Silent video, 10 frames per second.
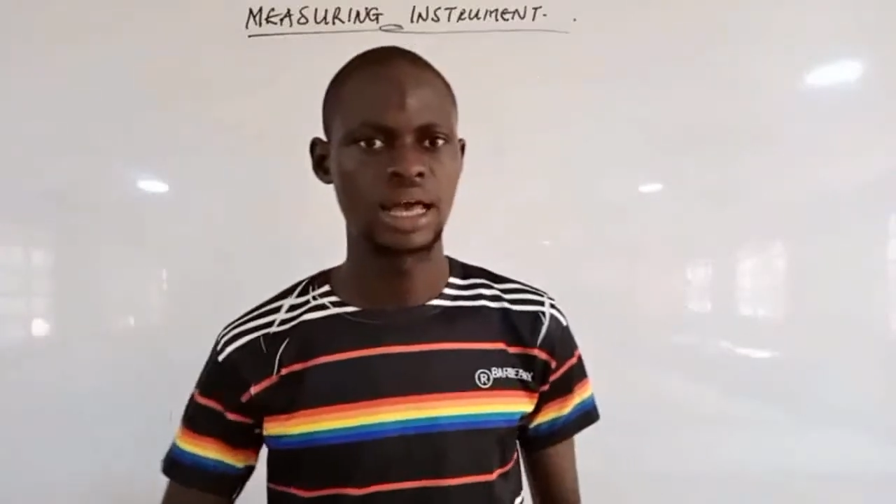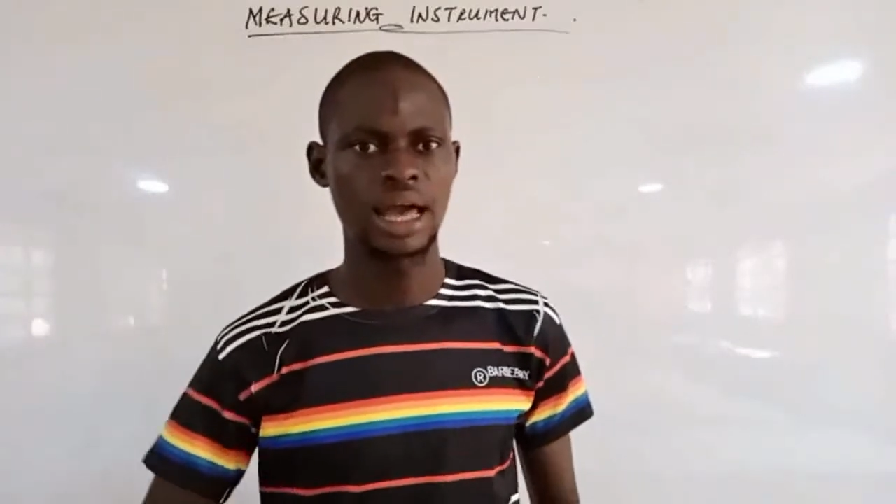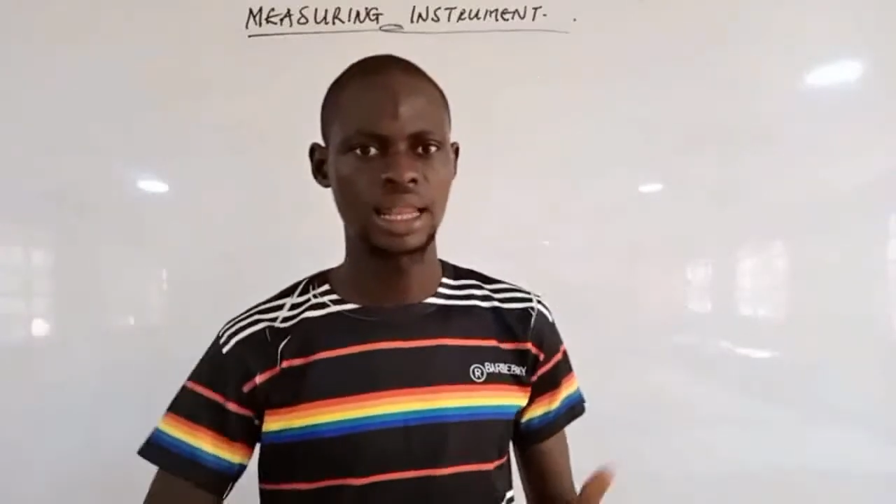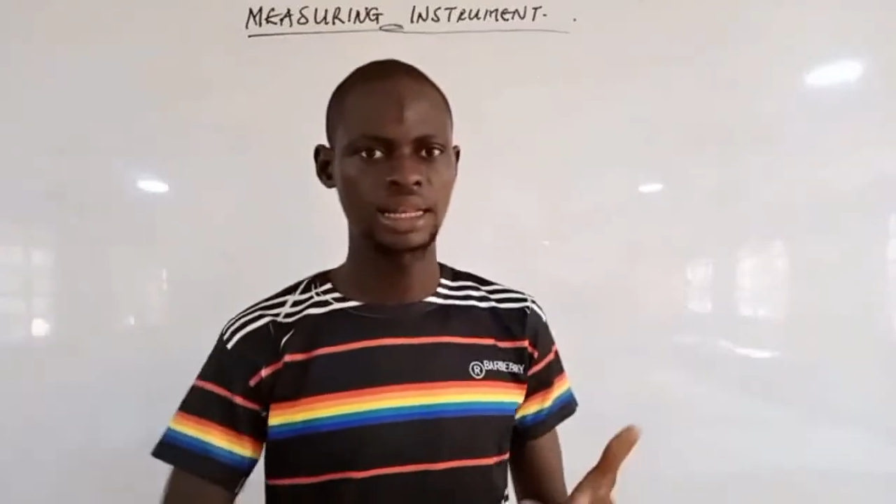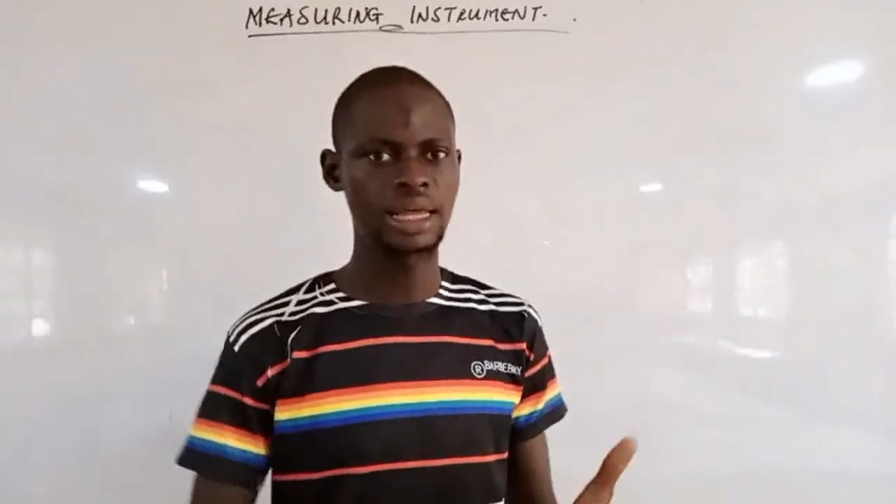
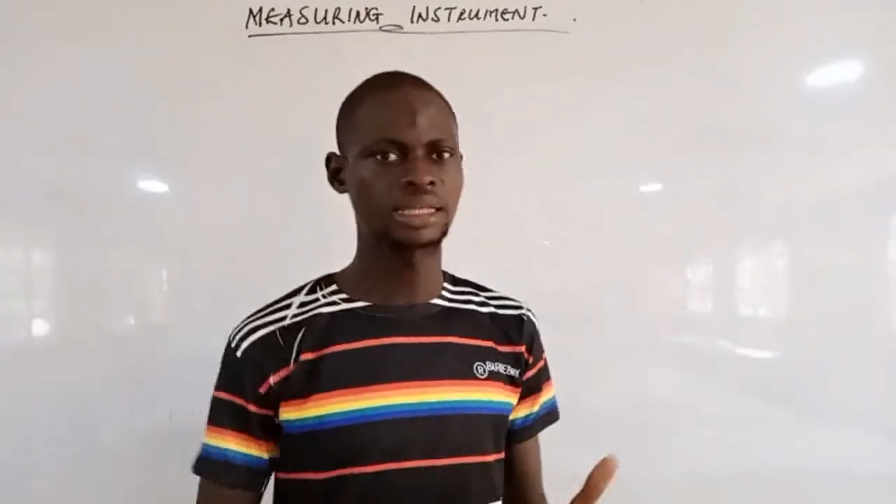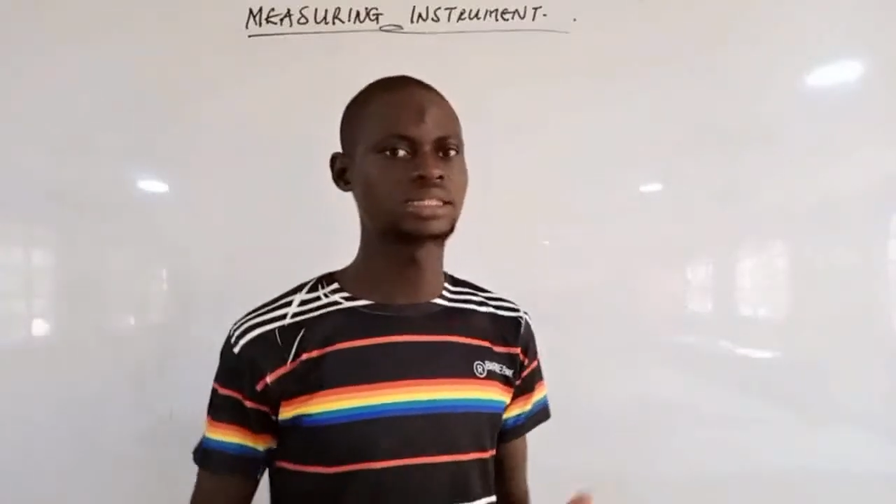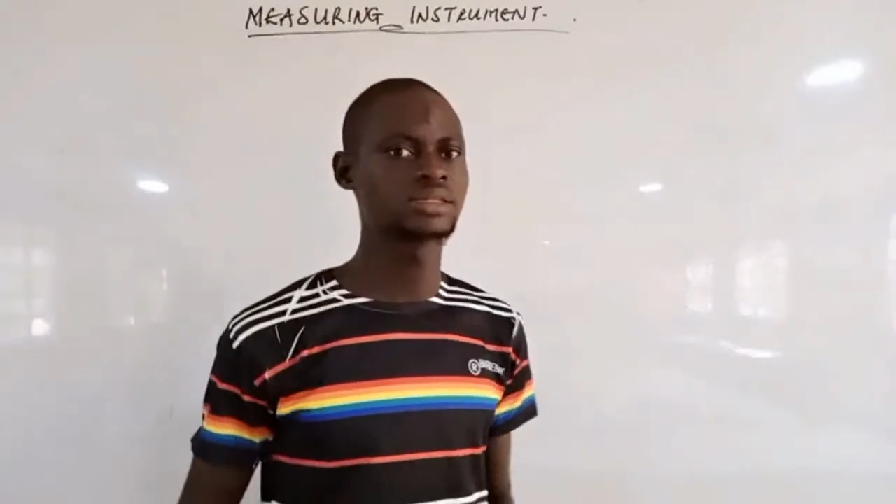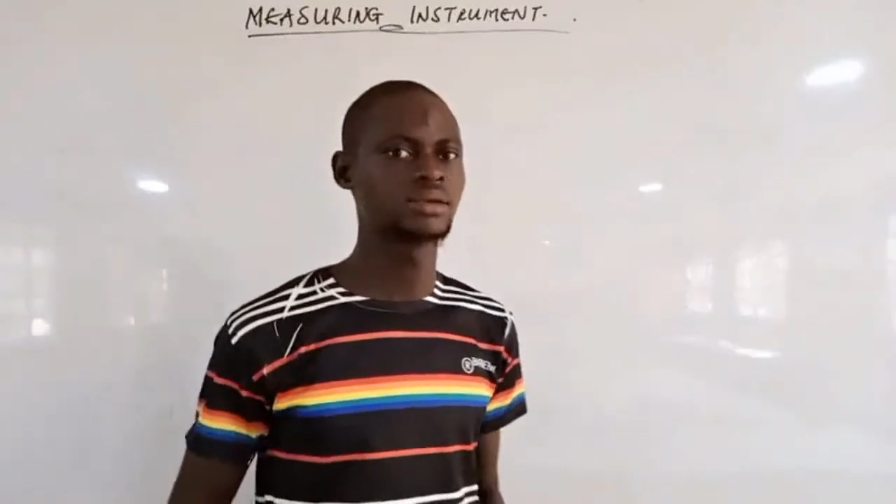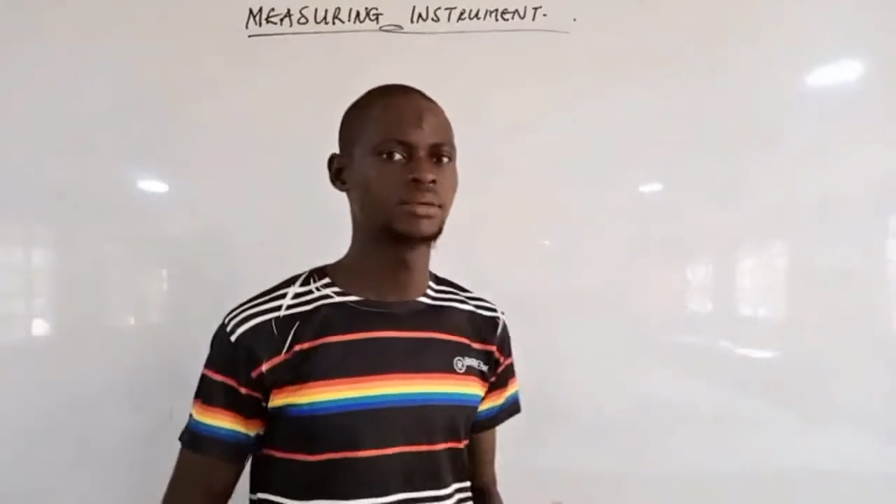and
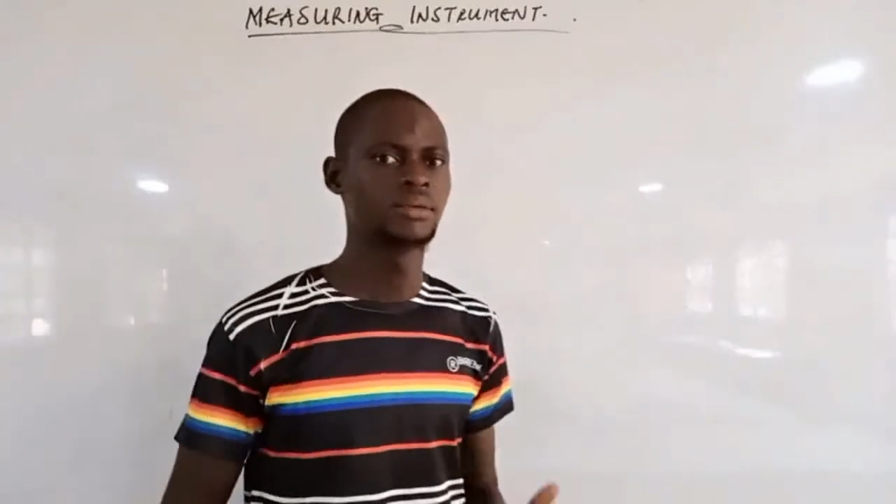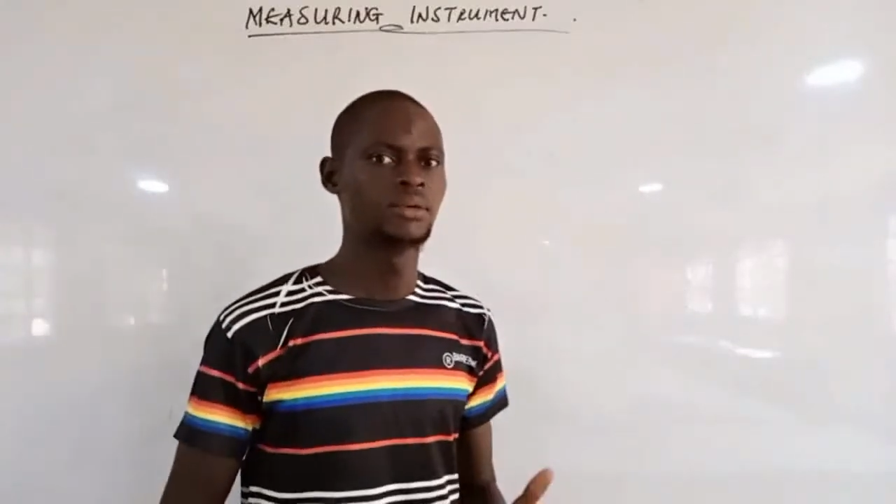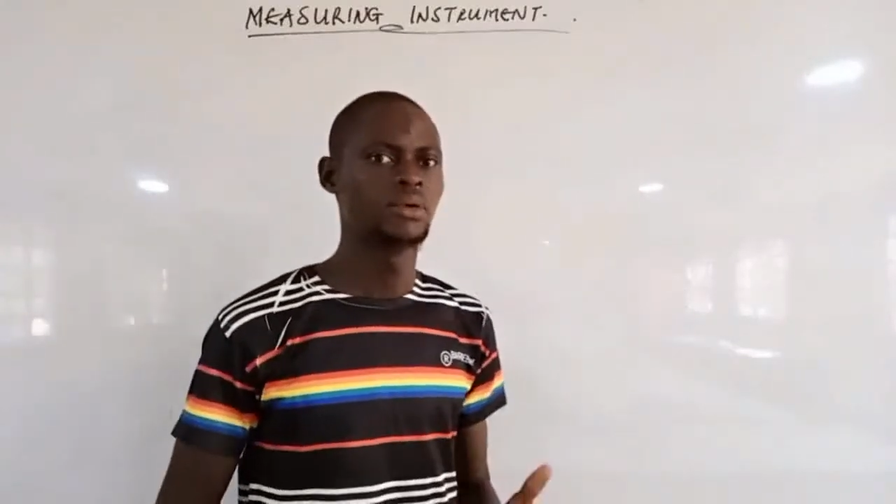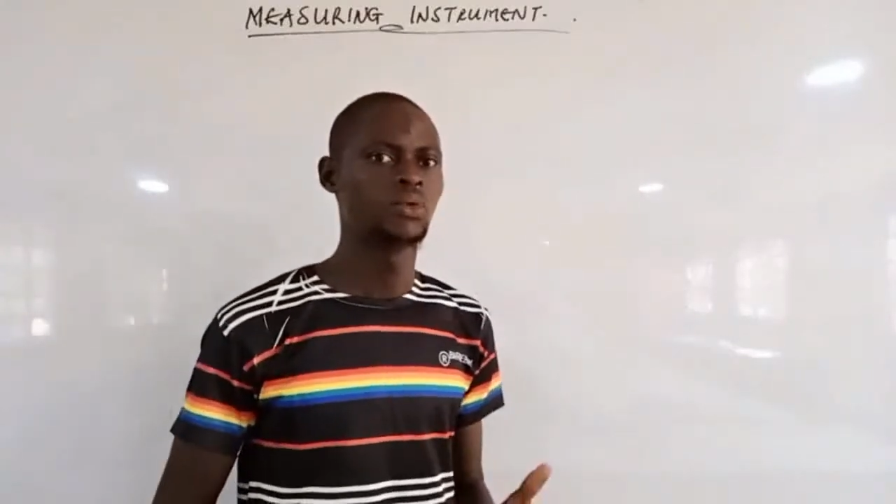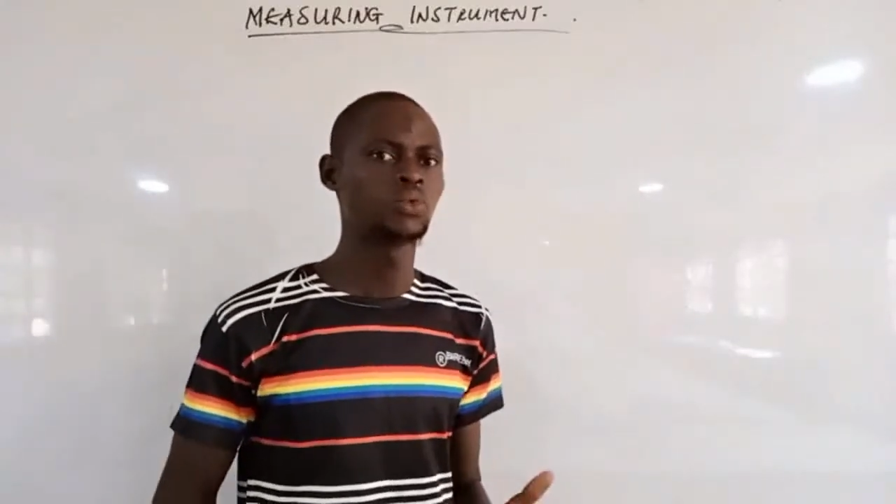length,
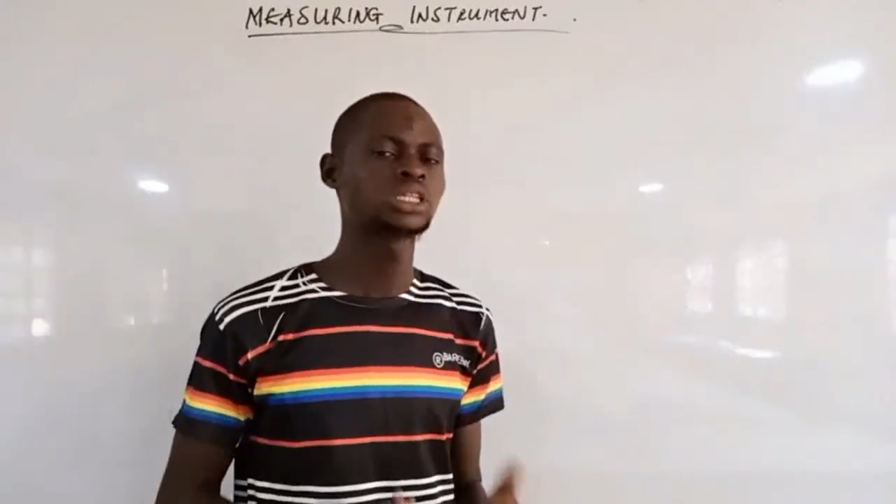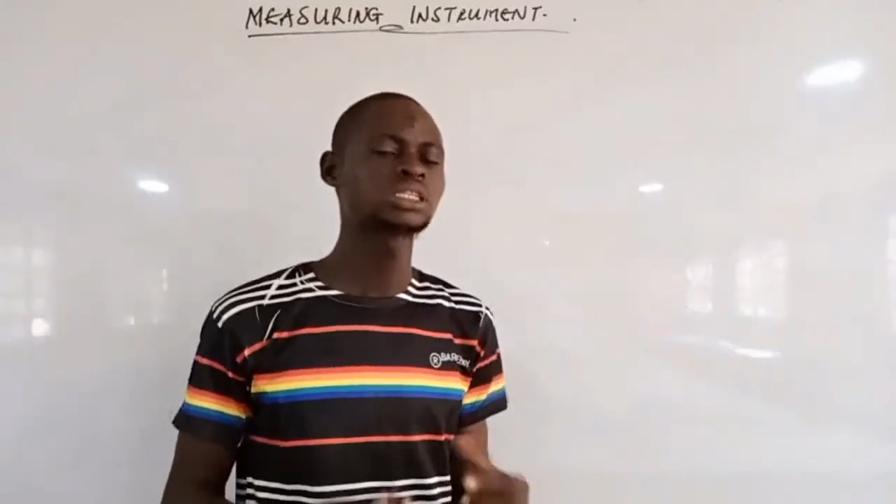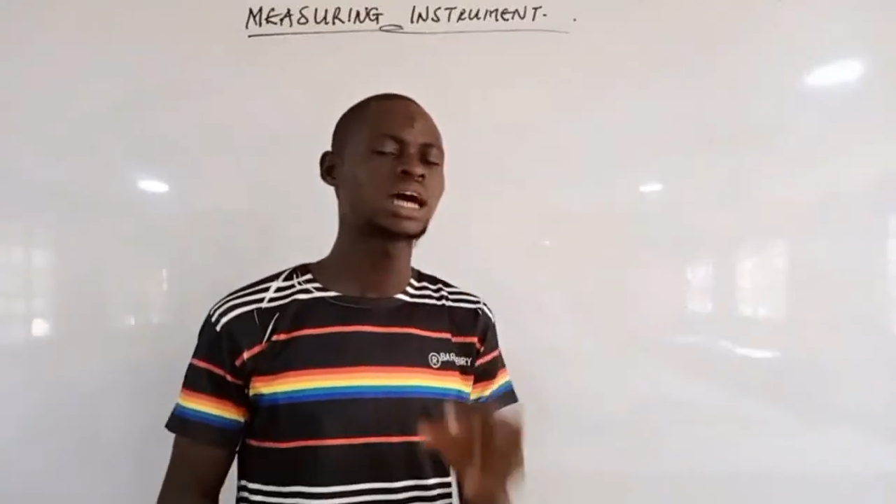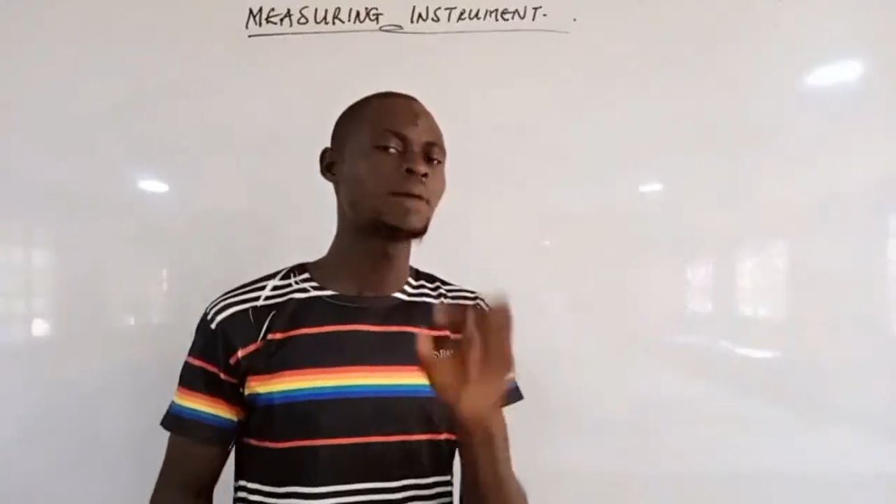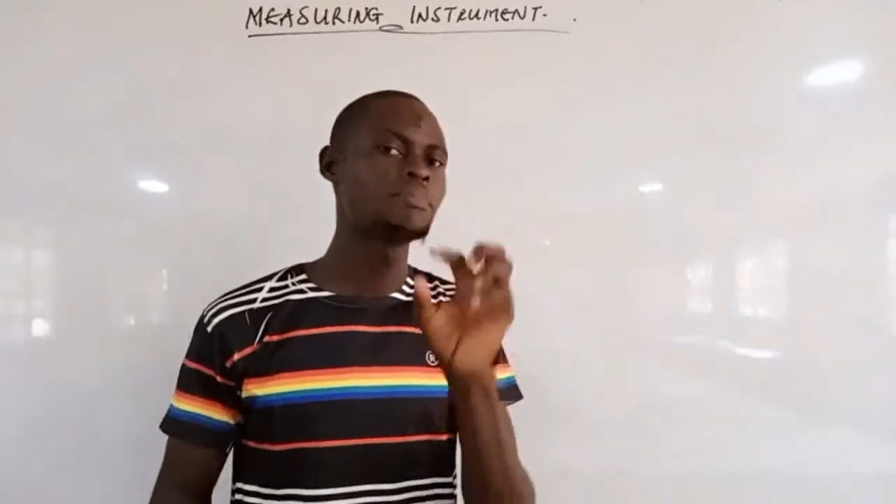which
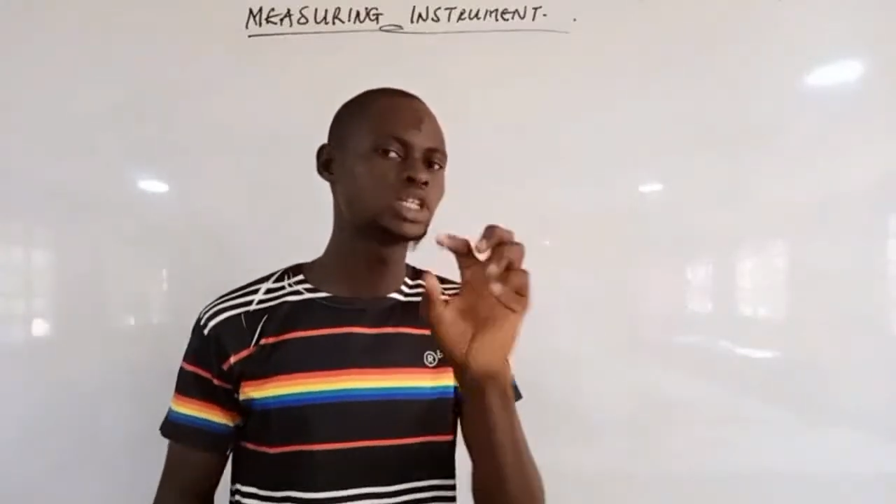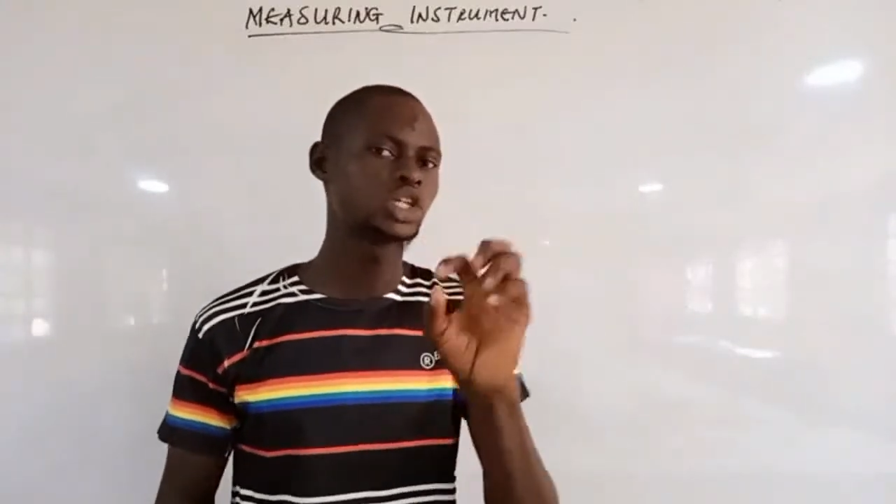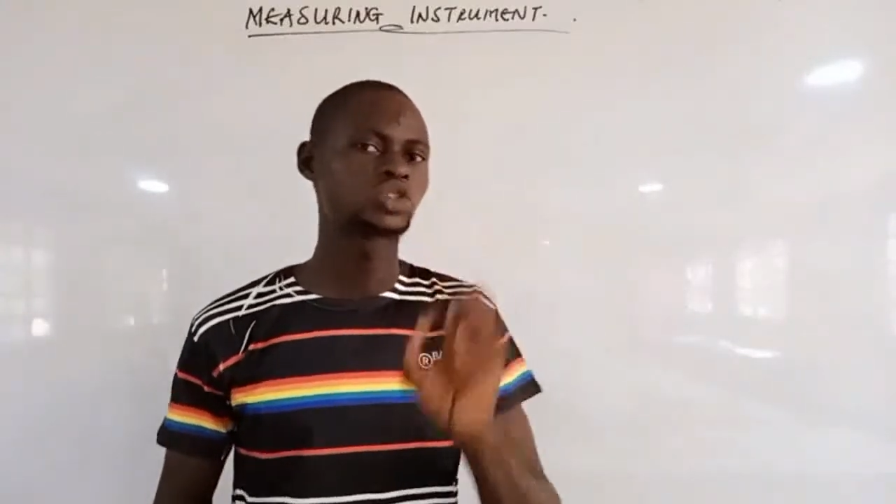is our major